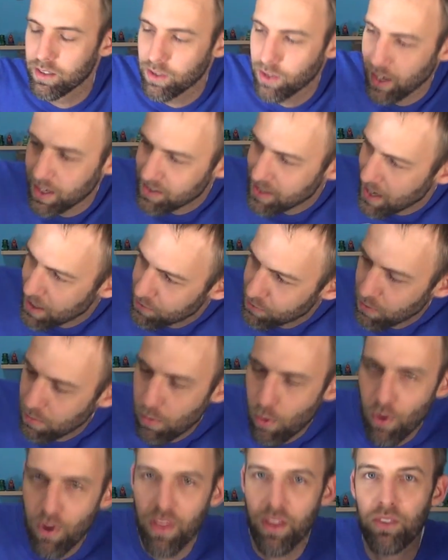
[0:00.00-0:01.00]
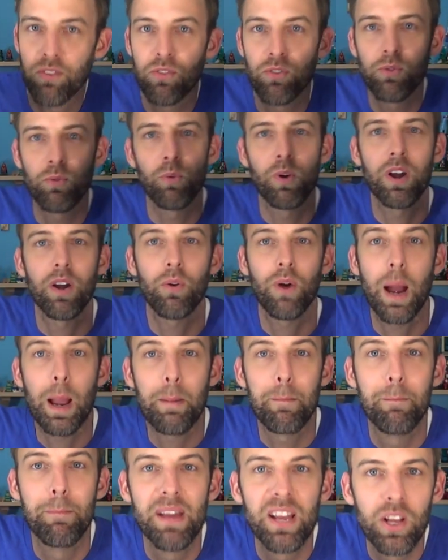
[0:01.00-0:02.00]
you guys asked for more of this, where I
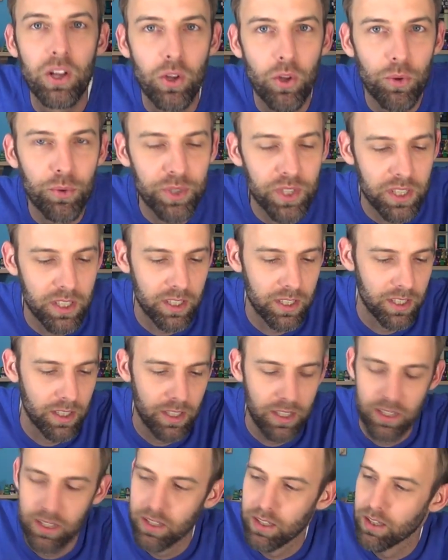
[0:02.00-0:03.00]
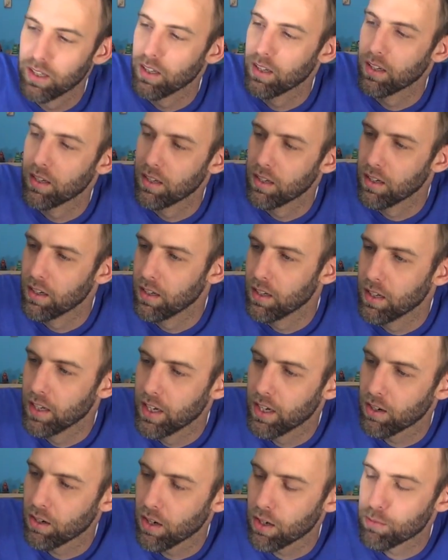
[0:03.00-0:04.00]
build
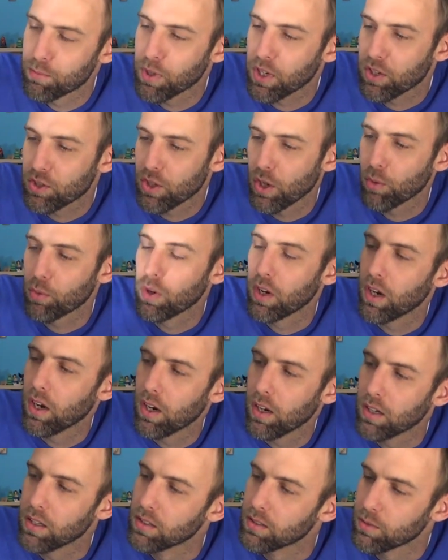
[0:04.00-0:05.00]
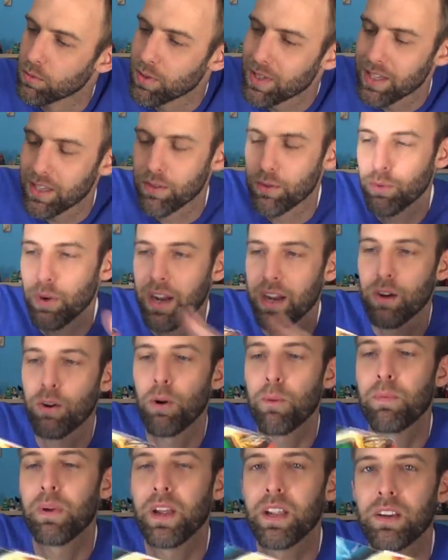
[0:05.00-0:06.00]
here on Brick Show Raw. We did the
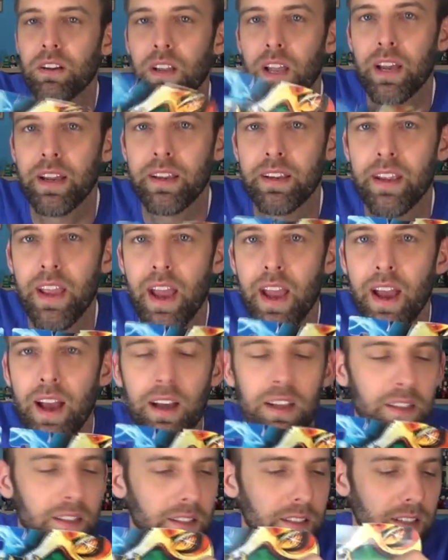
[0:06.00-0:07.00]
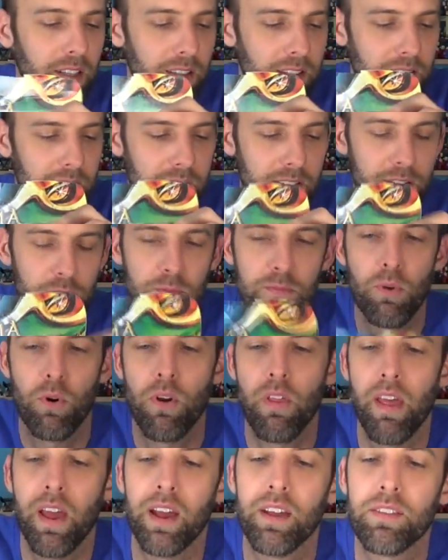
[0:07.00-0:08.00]
Rancor pit, you're like, yeah, let's do
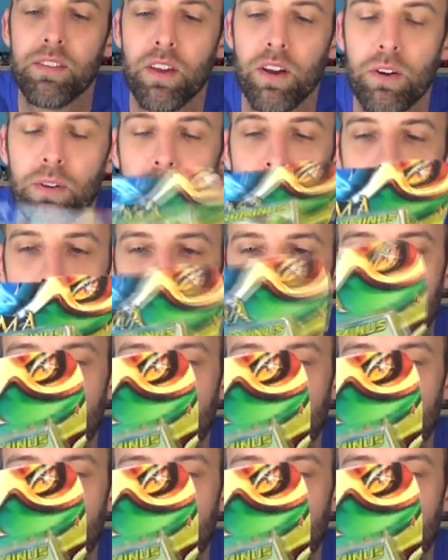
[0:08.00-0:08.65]
more of that. So,